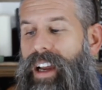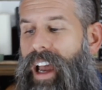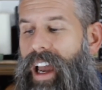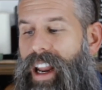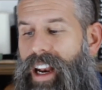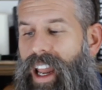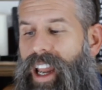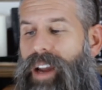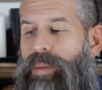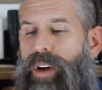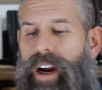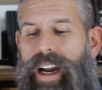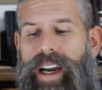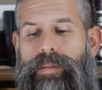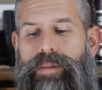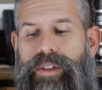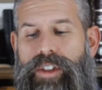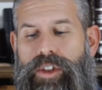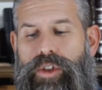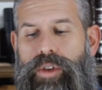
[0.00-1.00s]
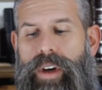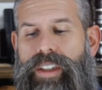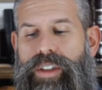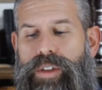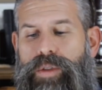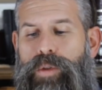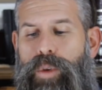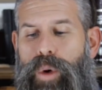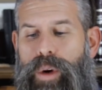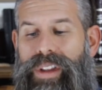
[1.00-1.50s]
And Abraham
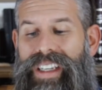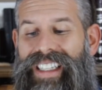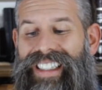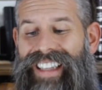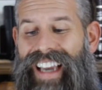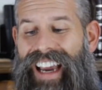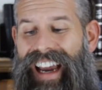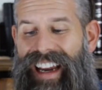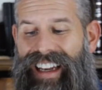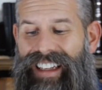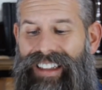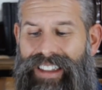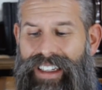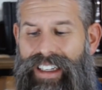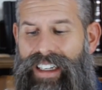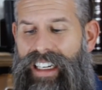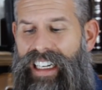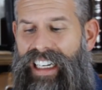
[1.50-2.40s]
stretched forth his hand